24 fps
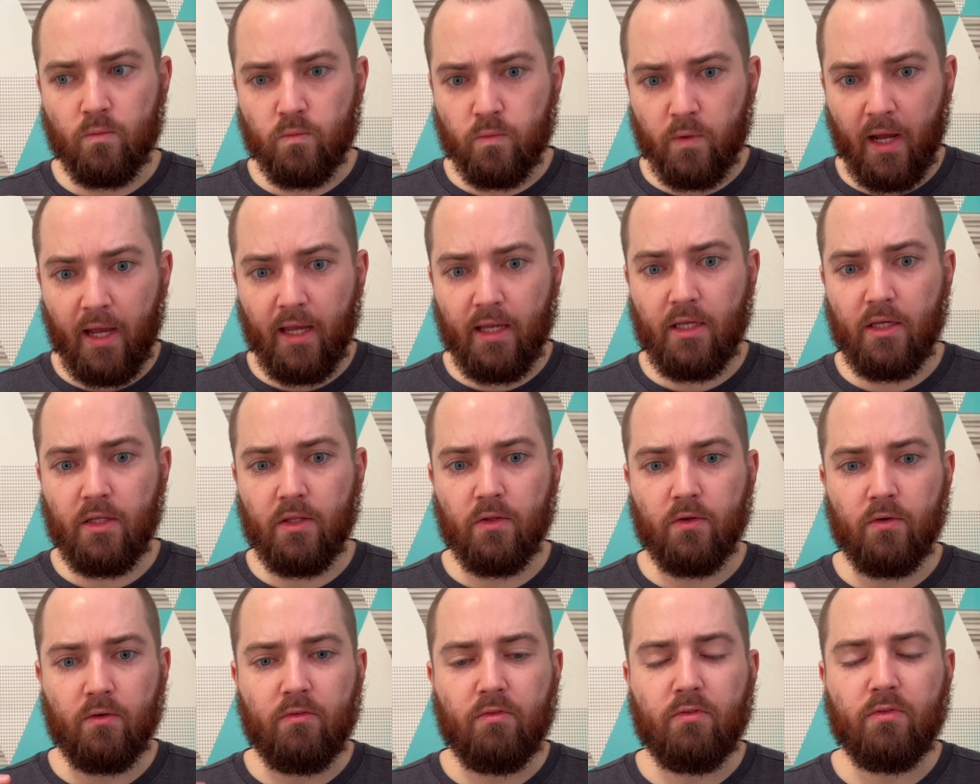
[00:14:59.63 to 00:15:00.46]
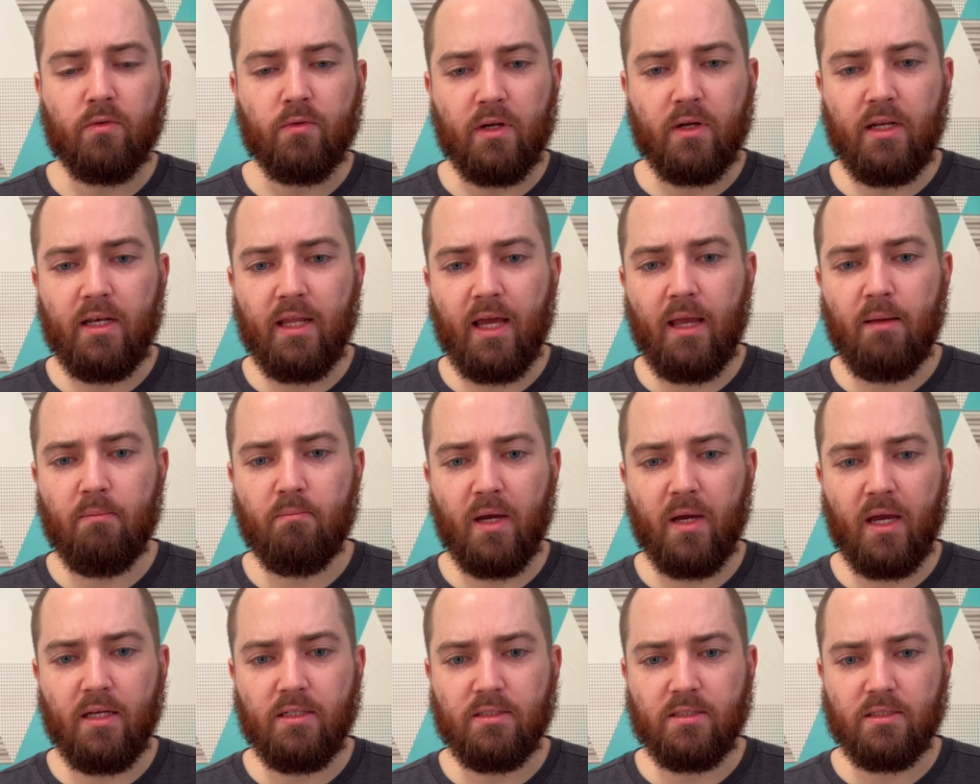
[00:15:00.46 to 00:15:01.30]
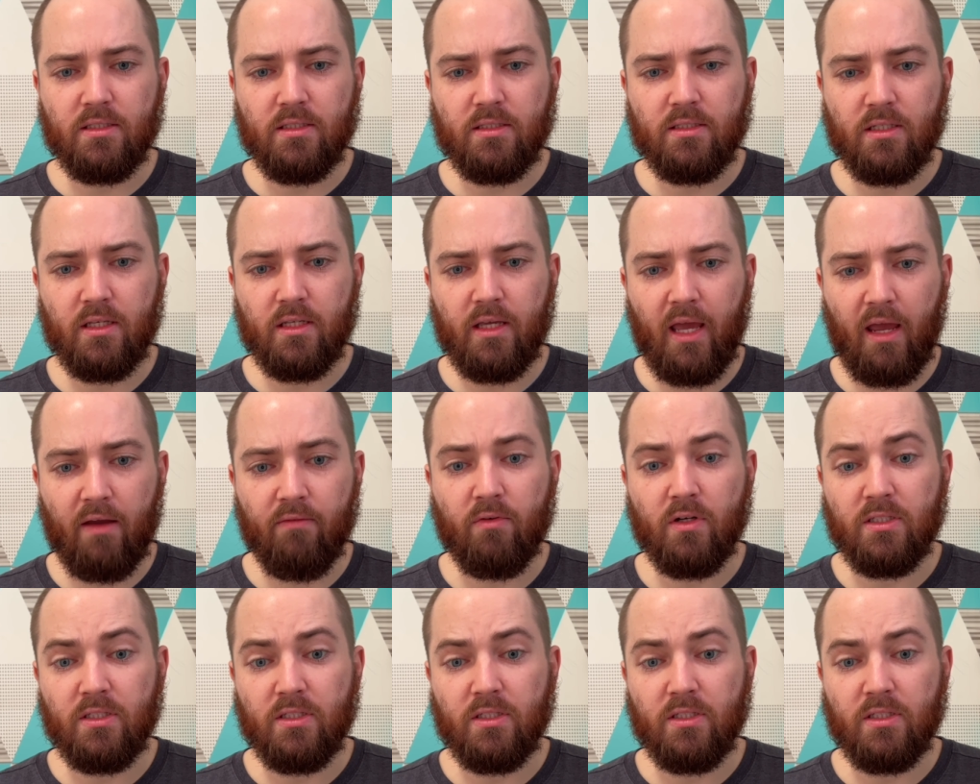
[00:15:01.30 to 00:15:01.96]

regular three day basis every